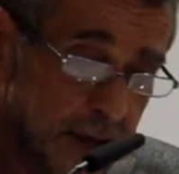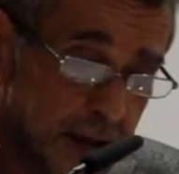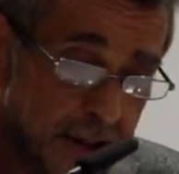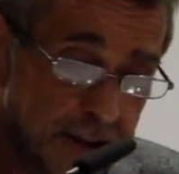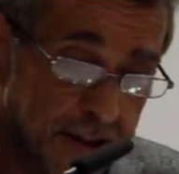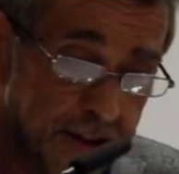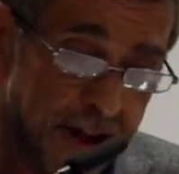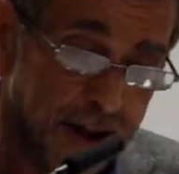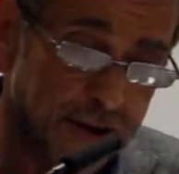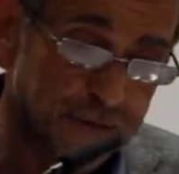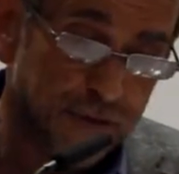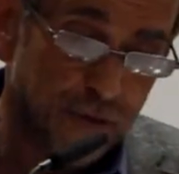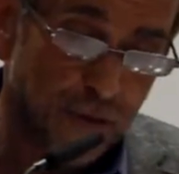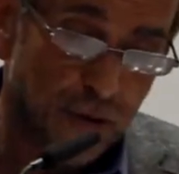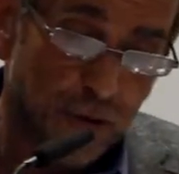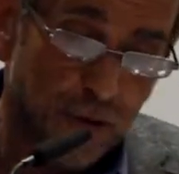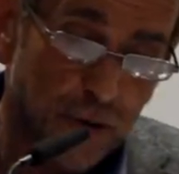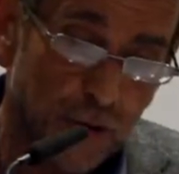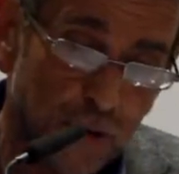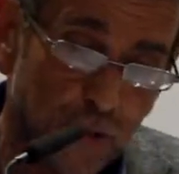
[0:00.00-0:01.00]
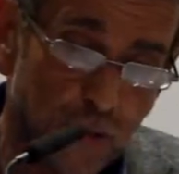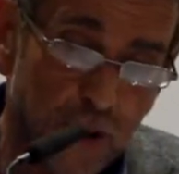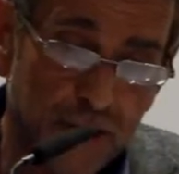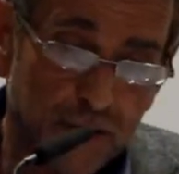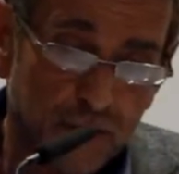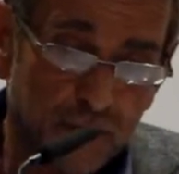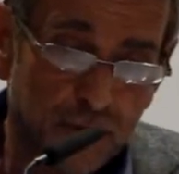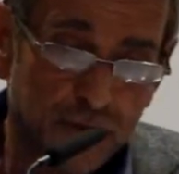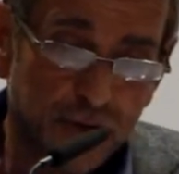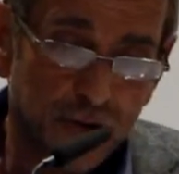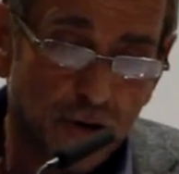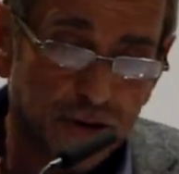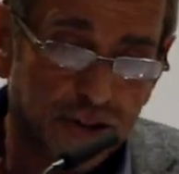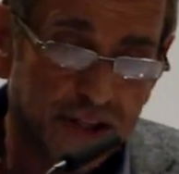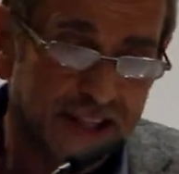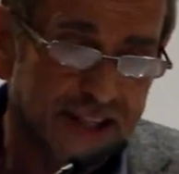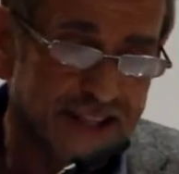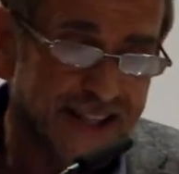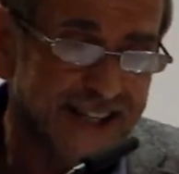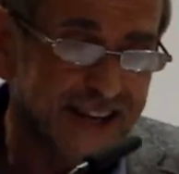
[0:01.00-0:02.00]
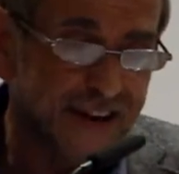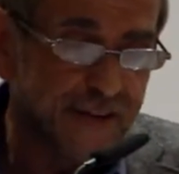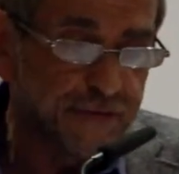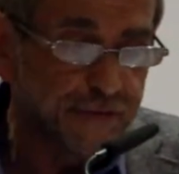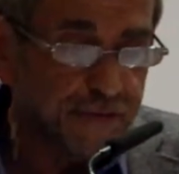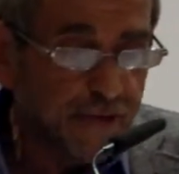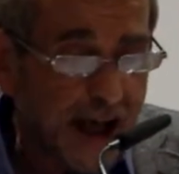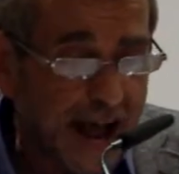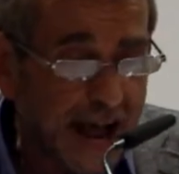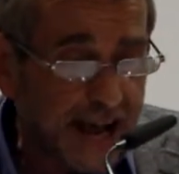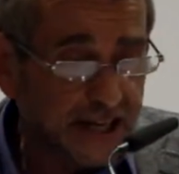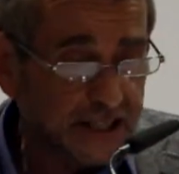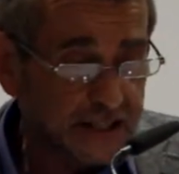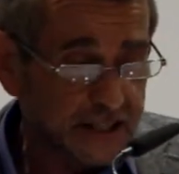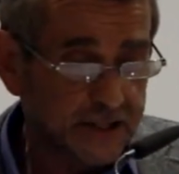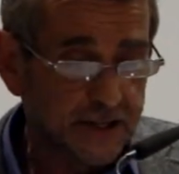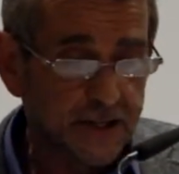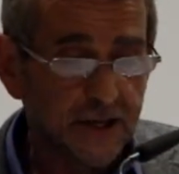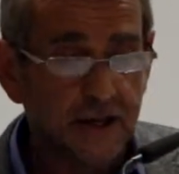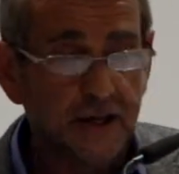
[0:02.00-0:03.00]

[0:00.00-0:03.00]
and therefore whether or not it is in fact